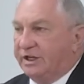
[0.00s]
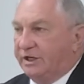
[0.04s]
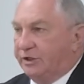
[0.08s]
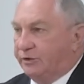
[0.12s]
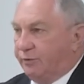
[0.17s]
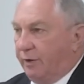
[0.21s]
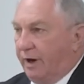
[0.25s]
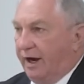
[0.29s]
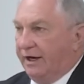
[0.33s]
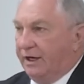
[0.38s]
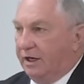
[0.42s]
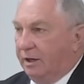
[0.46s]
He's
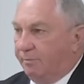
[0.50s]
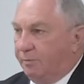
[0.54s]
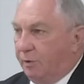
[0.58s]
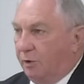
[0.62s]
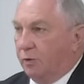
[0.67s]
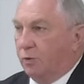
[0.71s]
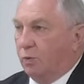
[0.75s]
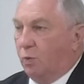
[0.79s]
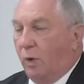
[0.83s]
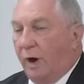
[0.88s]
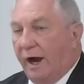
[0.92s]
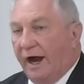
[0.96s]
riding
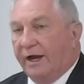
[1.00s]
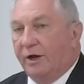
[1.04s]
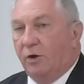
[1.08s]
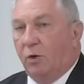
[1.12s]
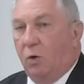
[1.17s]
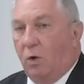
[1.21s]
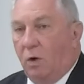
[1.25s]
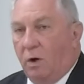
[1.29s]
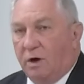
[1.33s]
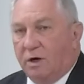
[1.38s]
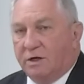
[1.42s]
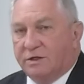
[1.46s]
upon a white
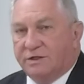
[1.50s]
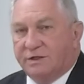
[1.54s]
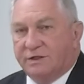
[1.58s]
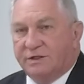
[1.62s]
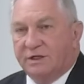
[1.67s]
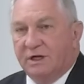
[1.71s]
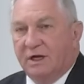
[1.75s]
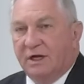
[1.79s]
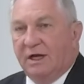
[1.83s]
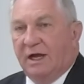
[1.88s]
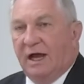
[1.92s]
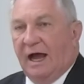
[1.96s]

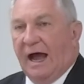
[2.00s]
horse.